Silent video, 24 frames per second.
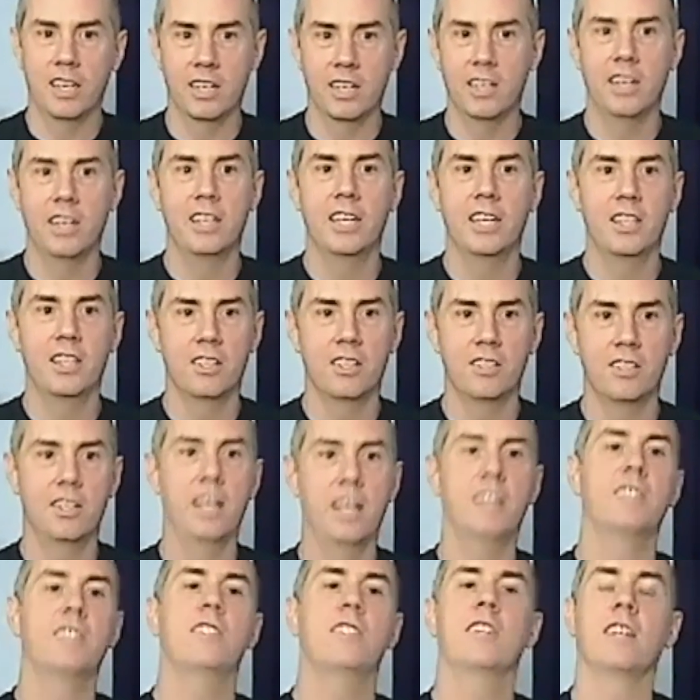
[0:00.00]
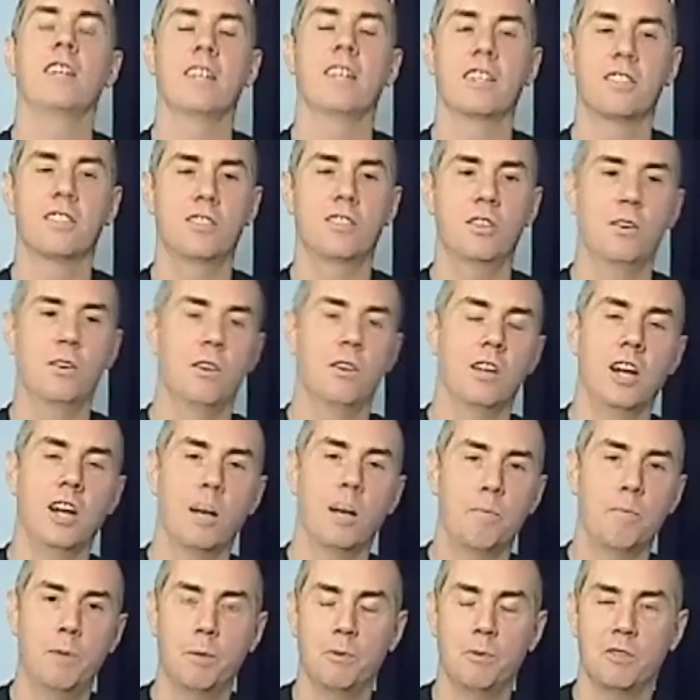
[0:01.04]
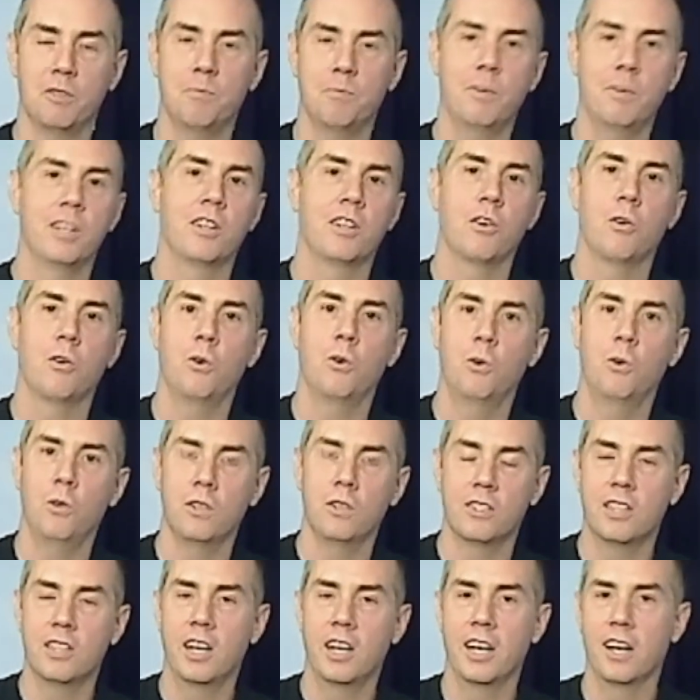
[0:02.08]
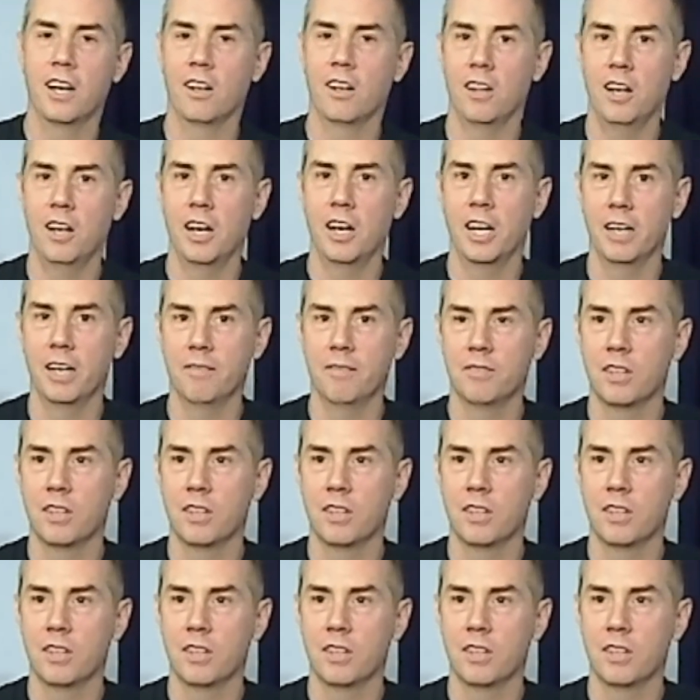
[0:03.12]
I need this next thing. And so a lot of people spend their whole entire lives